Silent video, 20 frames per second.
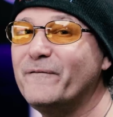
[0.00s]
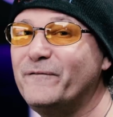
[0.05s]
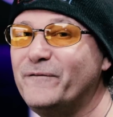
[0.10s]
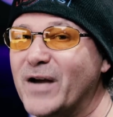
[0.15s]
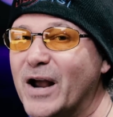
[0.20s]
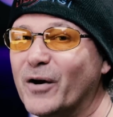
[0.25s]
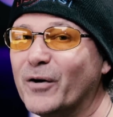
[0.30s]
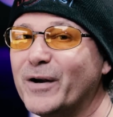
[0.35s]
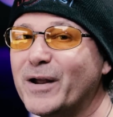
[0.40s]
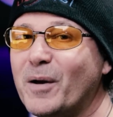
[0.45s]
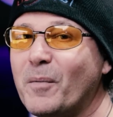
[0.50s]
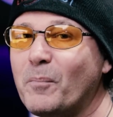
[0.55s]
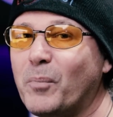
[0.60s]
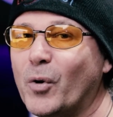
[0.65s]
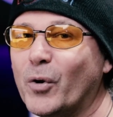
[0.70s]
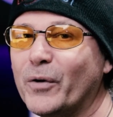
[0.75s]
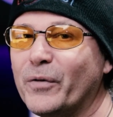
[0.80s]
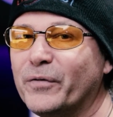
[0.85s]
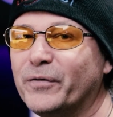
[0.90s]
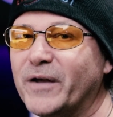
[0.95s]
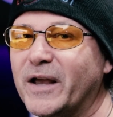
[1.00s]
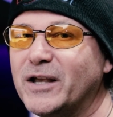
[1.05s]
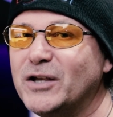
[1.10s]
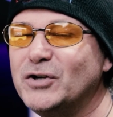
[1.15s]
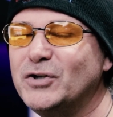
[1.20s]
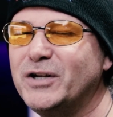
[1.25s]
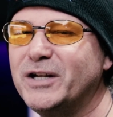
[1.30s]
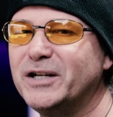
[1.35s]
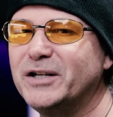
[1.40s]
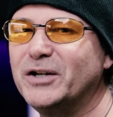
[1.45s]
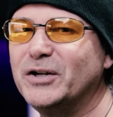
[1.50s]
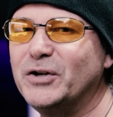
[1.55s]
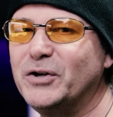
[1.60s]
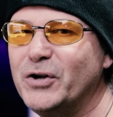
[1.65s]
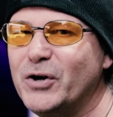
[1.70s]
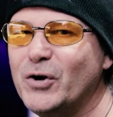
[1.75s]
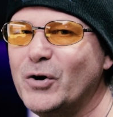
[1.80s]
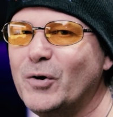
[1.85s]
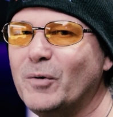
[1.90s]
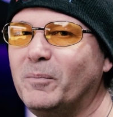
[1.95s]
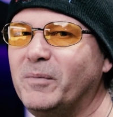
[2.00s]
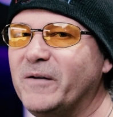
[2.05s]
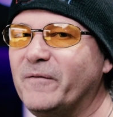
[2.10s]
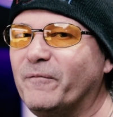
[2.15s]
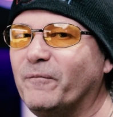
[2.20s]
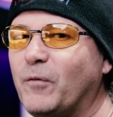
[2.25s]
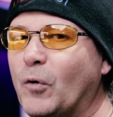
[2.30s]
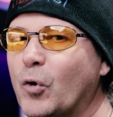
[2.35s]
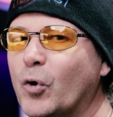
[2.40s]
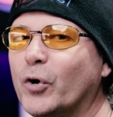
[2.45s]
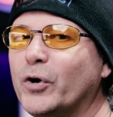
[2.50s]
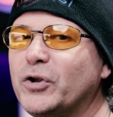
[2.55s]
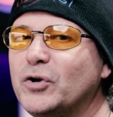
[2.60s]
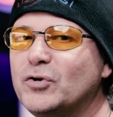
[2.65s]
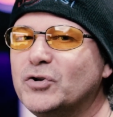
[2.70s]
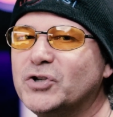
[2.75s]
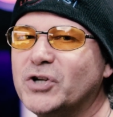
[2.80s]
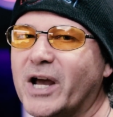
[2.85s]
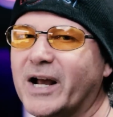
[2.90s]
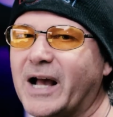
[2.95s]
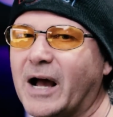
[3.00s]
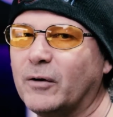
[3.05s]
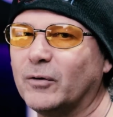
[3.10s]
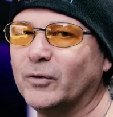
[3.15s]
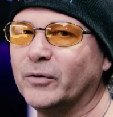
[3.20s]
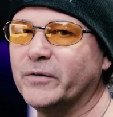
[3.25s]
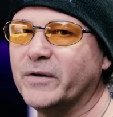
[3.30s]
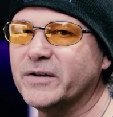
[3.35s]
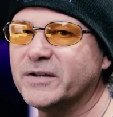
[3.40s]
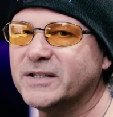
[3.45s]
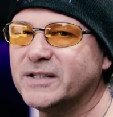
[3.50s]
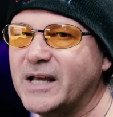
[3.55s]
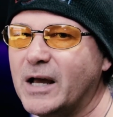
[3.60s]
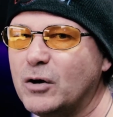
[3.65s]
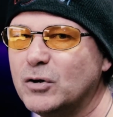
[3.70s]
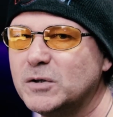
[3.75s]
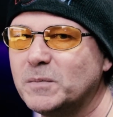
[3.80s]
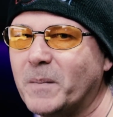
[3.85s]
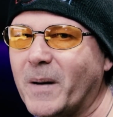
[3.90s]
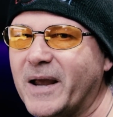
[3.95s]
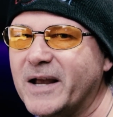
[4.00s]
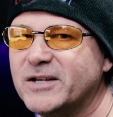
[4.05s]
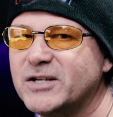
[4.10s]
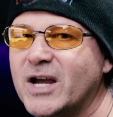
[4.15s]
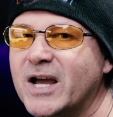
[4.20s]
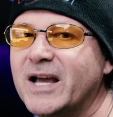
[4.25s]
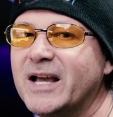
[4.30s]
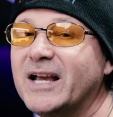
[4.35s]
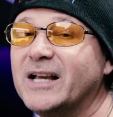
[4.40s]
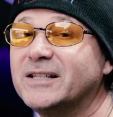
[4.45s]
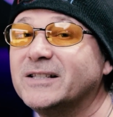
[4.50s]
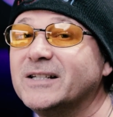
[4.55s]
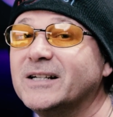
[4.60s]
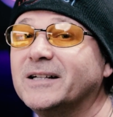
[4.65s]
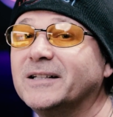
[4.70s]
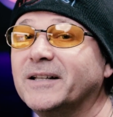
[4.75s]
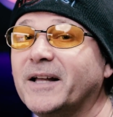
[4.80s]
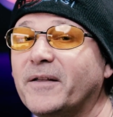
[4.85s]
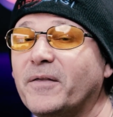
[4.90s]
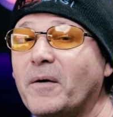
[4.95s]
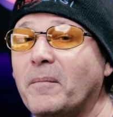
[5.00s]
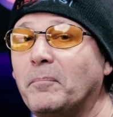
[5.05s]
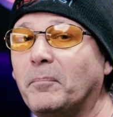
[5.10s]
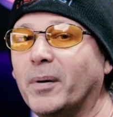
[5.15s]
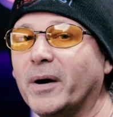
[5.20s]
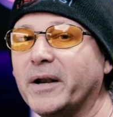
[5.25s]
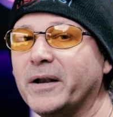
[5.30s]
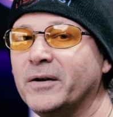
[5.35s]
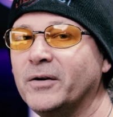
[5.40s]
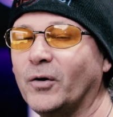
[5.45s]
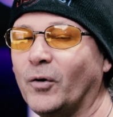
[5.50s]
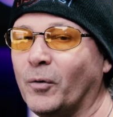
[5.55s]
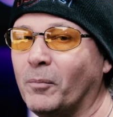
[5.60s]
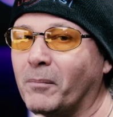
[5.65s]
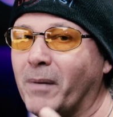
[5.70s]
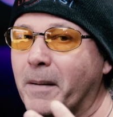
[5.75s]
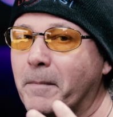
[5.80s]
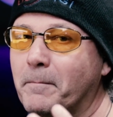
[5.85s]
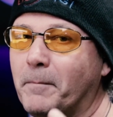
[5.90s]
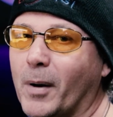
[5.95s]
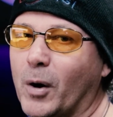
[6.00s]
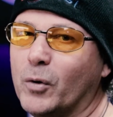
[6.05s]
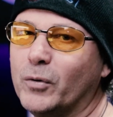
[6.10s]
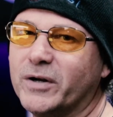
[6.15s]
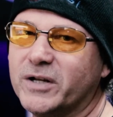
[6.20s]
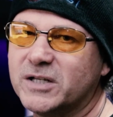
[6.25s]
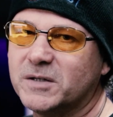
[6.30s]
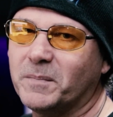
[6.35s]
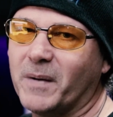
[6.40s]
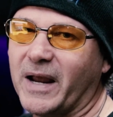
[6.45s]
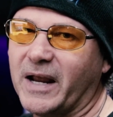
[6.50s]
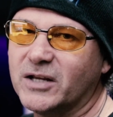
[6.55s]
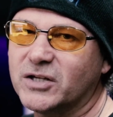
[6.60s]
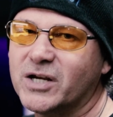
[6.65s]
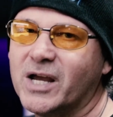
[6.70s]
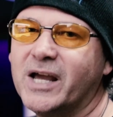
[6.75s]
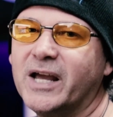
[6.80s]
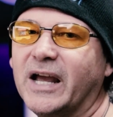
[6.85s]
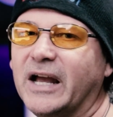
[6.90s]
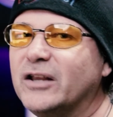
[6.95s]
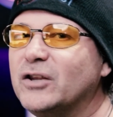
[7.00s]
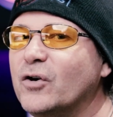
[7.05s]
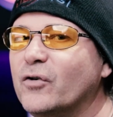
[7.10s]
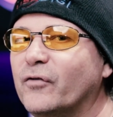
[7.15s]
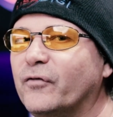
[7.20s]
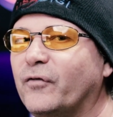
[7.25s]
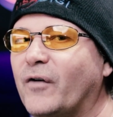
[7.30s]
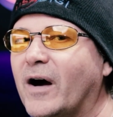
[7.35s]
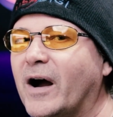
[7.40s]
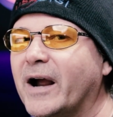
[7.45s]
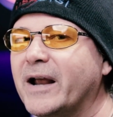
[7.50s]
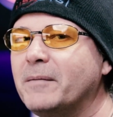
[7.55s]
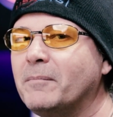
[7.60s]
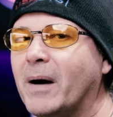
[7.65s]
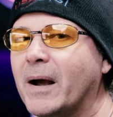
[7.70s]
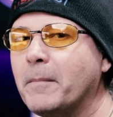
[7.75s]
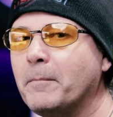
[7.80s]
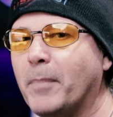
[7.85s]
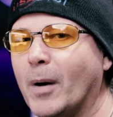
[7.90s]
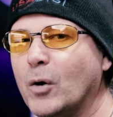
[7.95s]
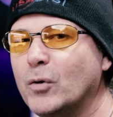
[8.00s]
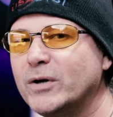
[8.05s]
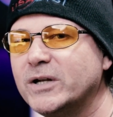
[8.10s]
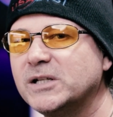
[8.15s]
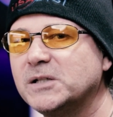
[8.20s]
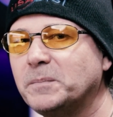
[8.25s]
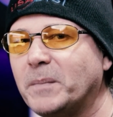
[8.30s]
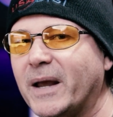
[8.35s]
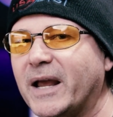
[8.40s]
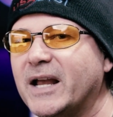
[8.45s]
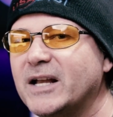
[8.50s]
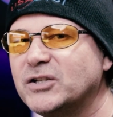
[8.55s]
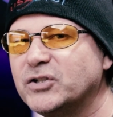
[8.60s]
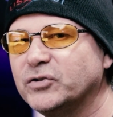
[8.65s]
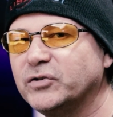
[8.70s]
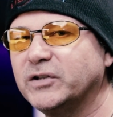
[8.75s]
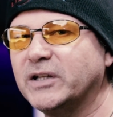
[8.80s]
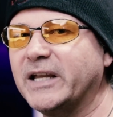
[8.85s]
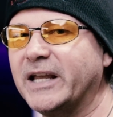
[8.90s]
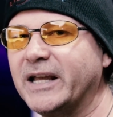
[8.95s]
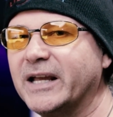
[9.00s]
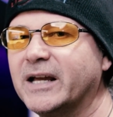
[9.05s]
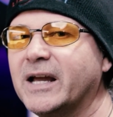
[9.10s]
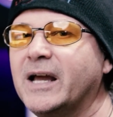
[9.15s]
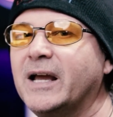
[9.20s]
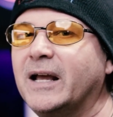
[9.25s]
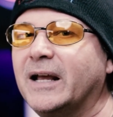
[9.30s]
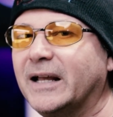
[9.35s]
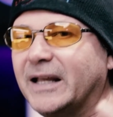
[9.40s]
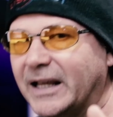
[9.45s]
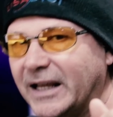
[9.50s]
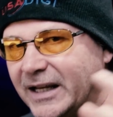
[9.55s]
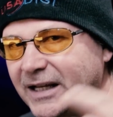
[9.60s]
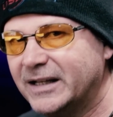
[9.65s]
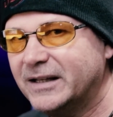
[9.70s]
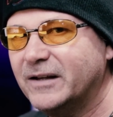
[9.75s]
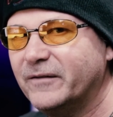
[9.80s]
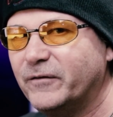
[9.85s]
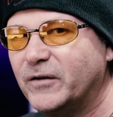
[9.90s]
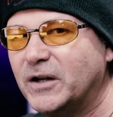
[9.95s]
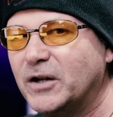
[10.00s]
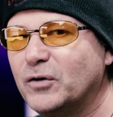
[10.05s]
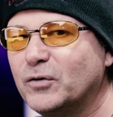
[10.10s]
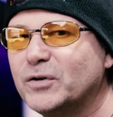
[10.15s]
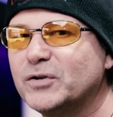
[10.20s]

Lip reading: very important thing you need to do before you check out on the sales page is to click the button on my bonus page, and you'll find my bonus page link in the video